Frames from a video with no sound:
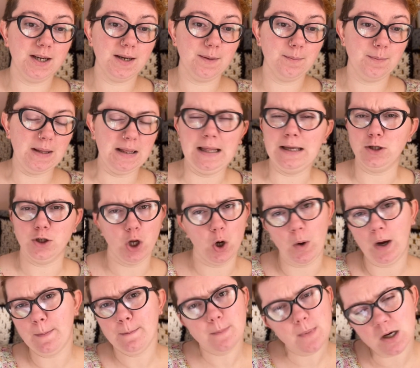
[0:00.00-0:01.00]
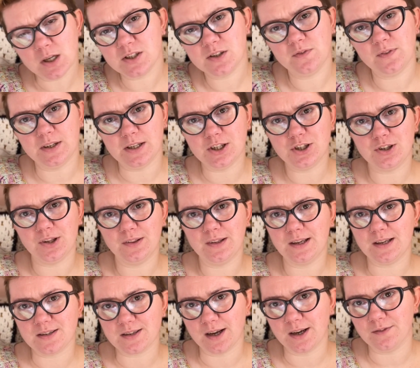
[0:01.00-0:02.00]
be like, no, I must finish the
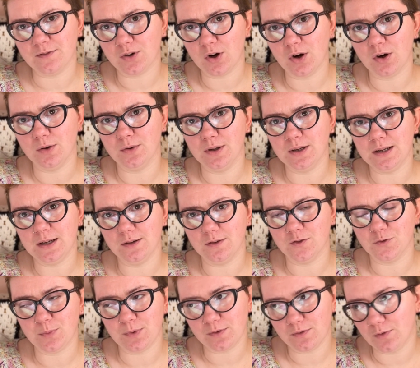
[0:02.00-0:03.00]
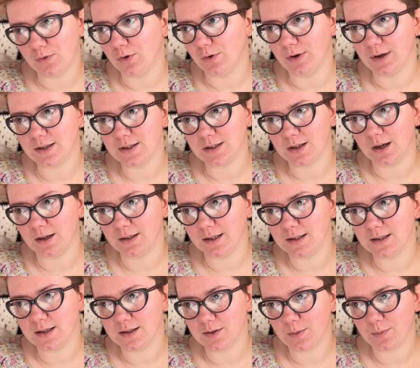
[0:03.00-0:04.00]
things that I've got on the needles before I start
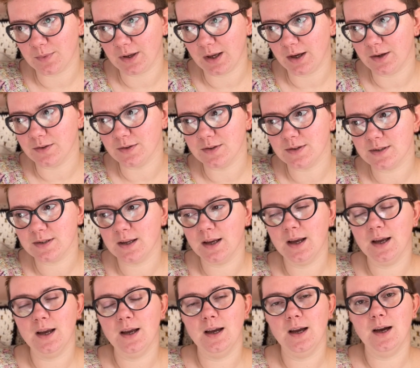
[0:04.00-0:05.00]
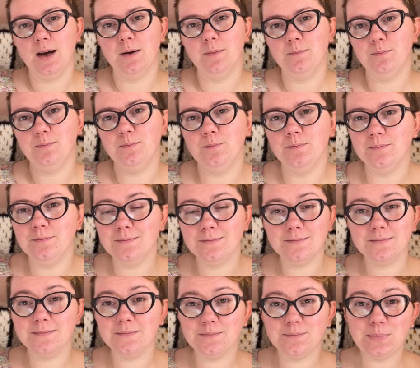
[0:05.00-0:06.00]
knitting something else.
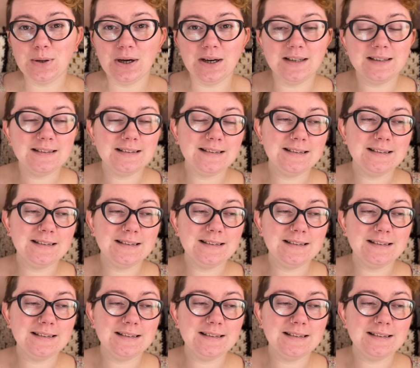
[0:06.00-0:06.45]
But